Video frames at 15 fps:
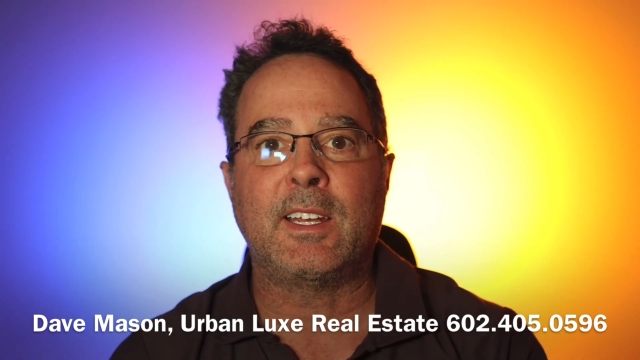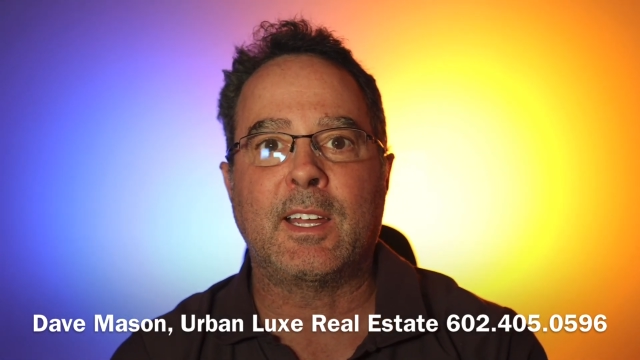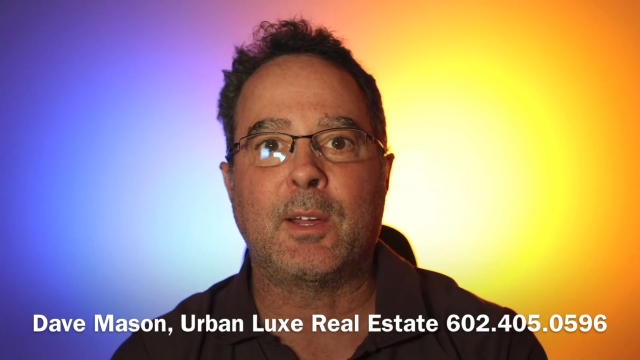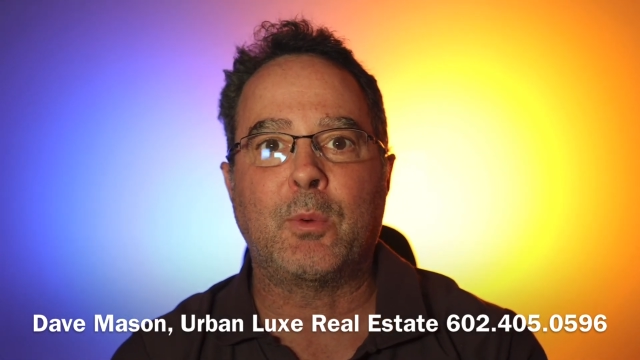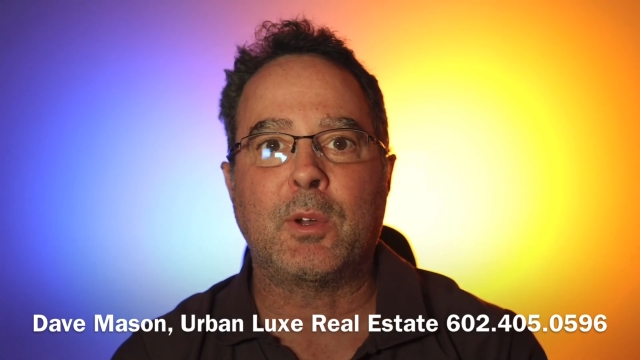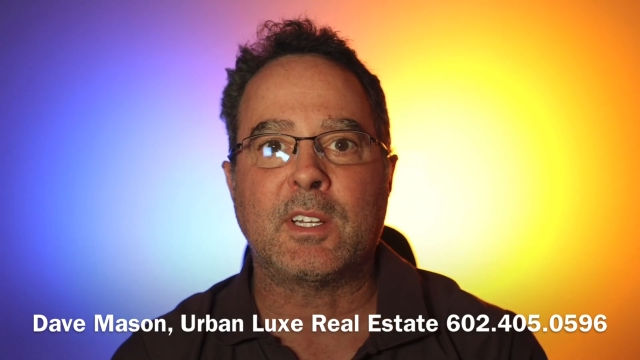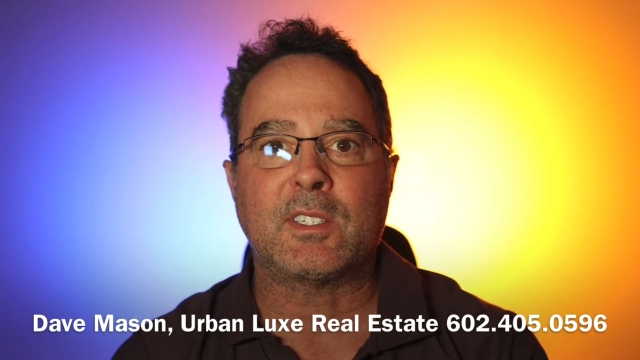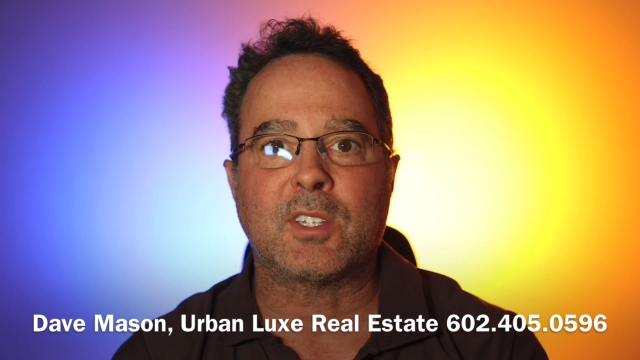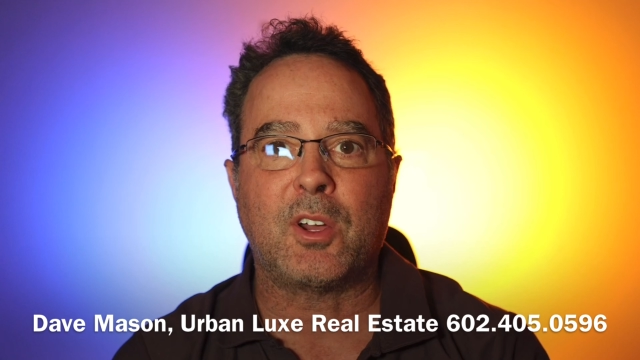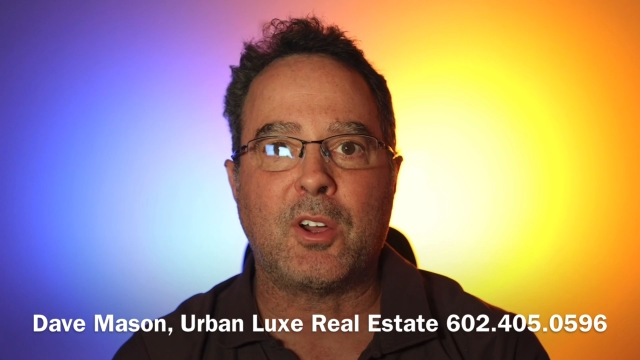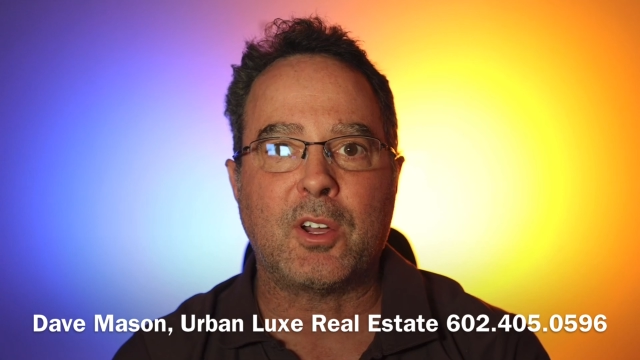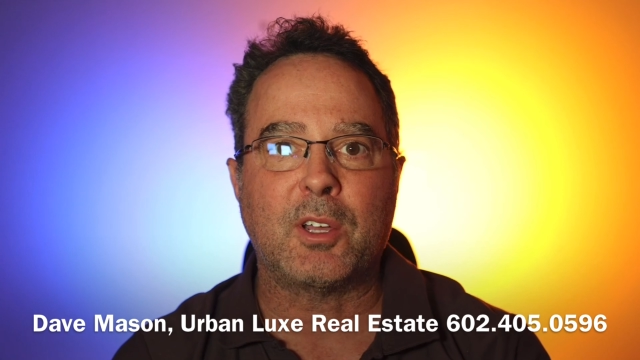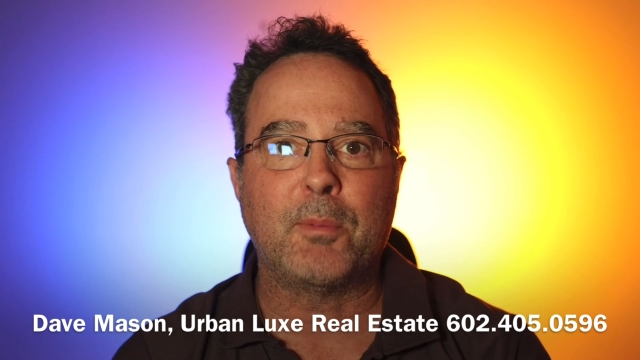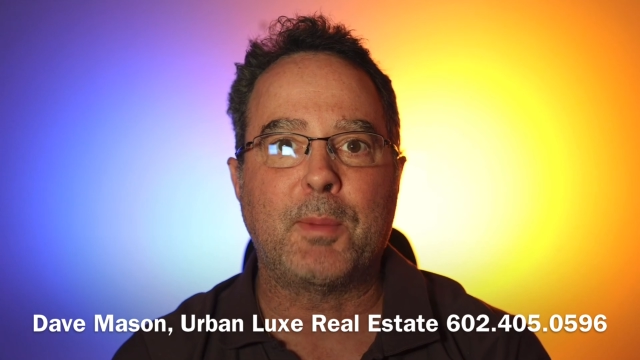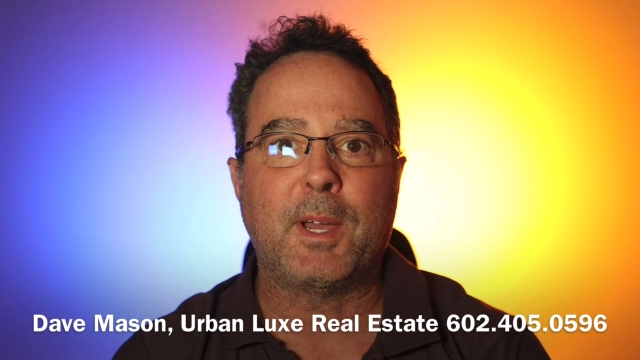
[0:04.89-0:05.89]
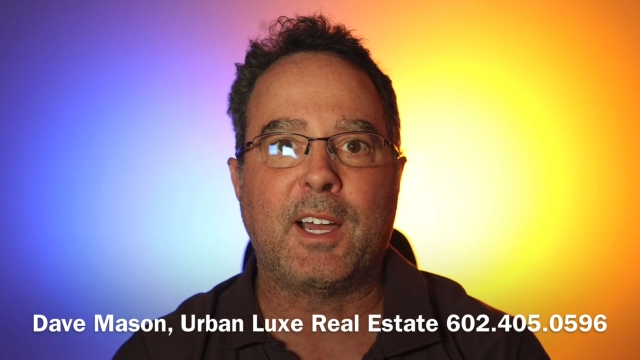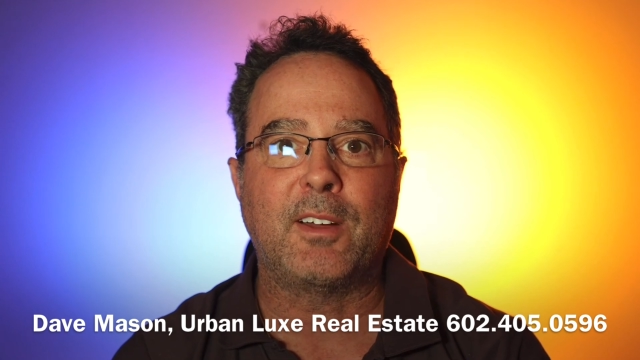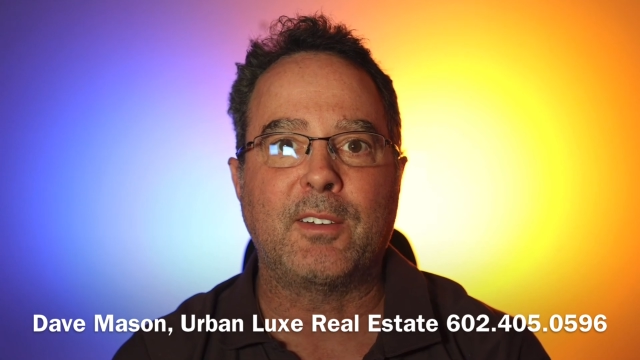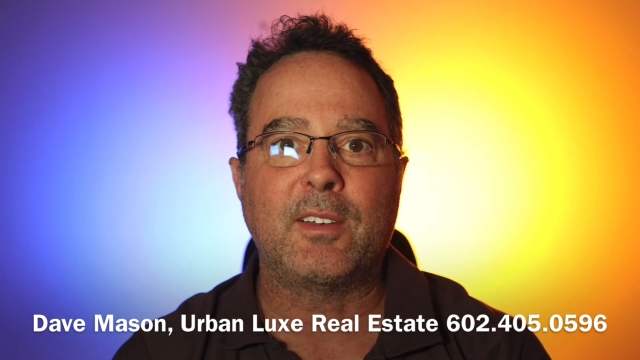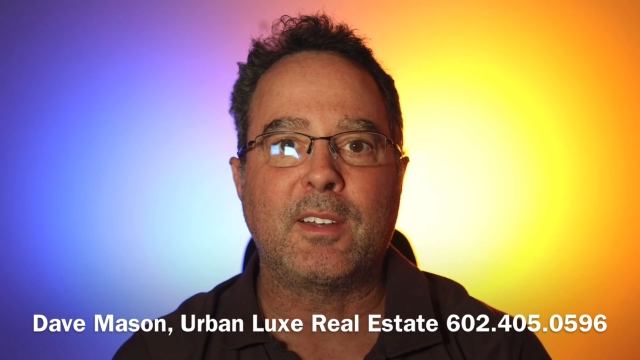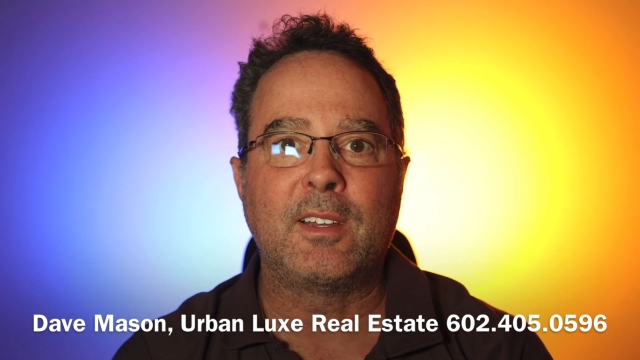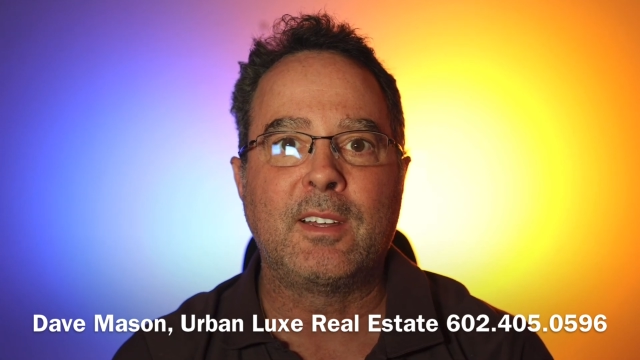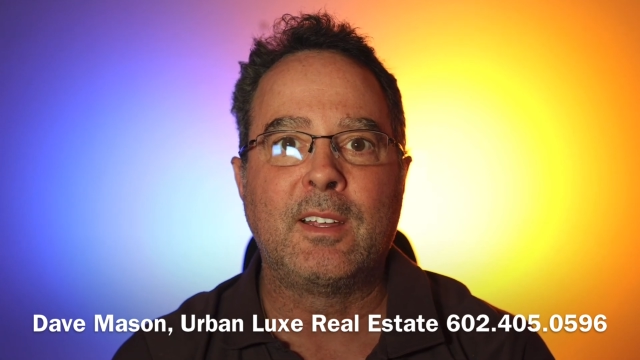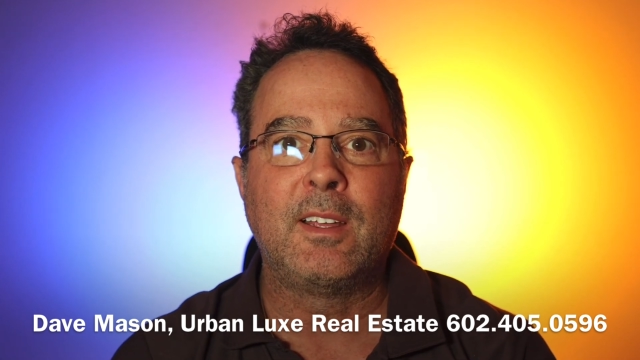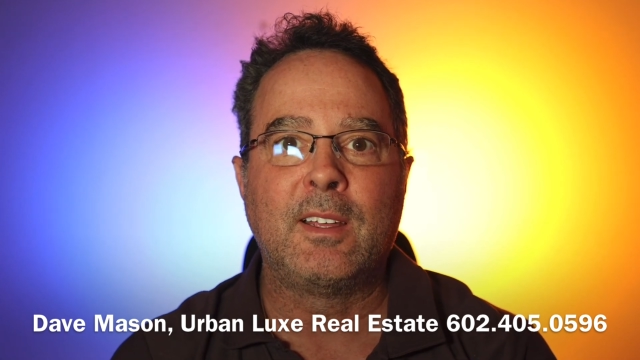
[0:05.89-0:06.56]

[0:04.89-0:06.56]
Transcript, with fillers: and I want to talk about